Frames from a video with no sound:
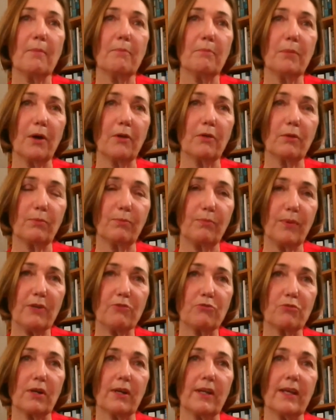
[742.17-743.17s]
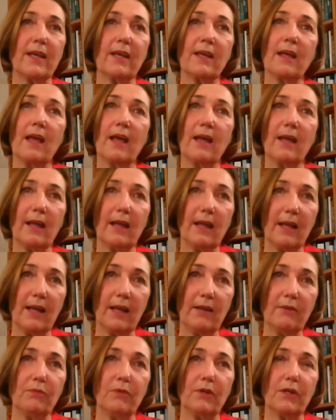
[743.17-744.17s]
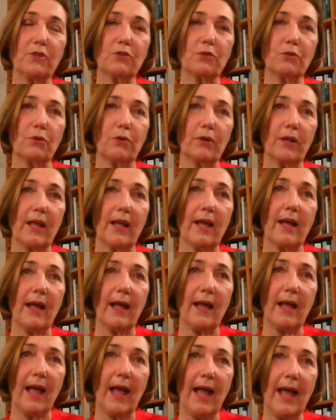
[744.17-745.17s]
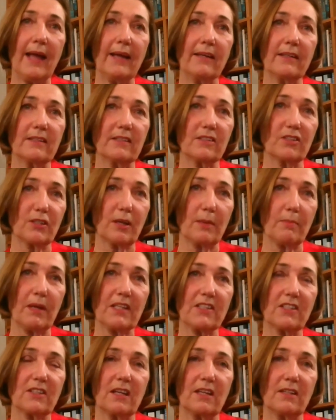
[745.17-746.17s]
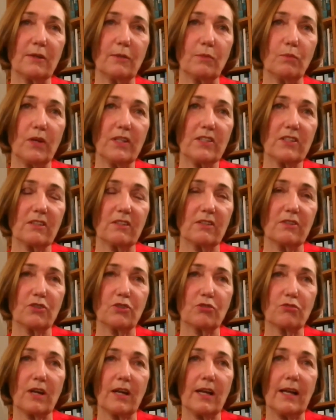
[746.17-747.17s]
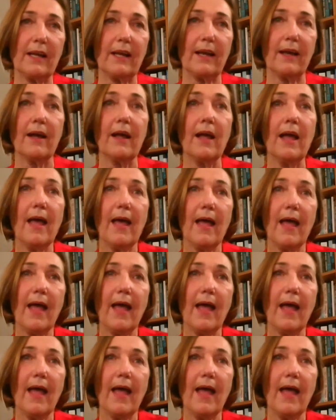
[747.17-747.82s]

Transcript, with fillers: both federally in Victoria and to some extent in Western Australia.